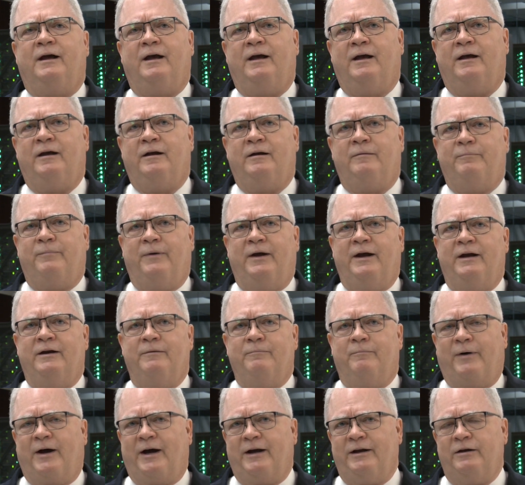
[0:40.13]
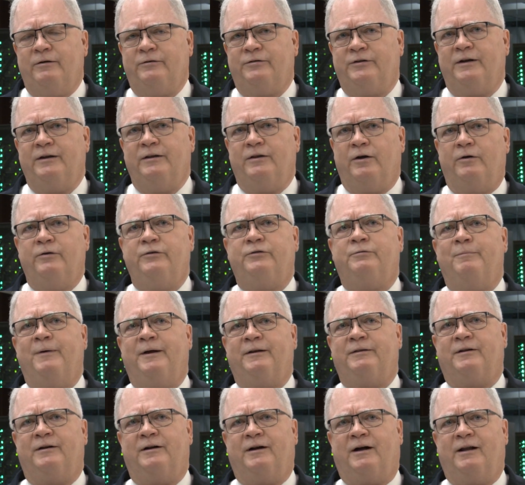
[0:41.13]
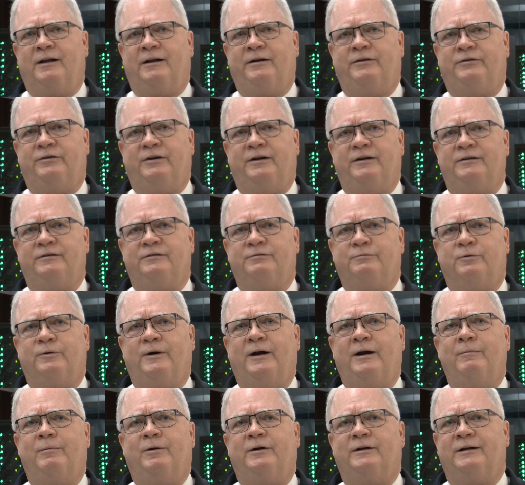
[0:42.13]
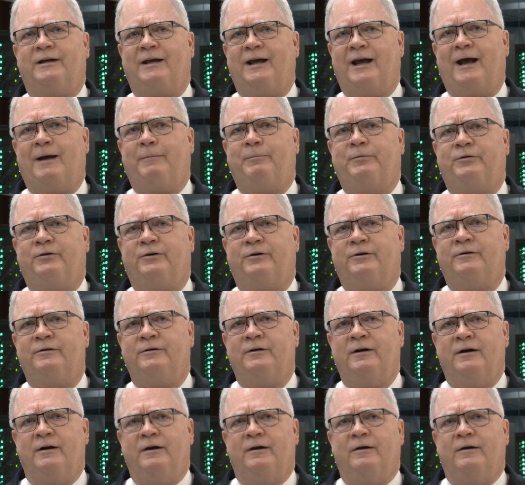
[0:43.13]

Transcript: And by using those methodologies, we're able to capture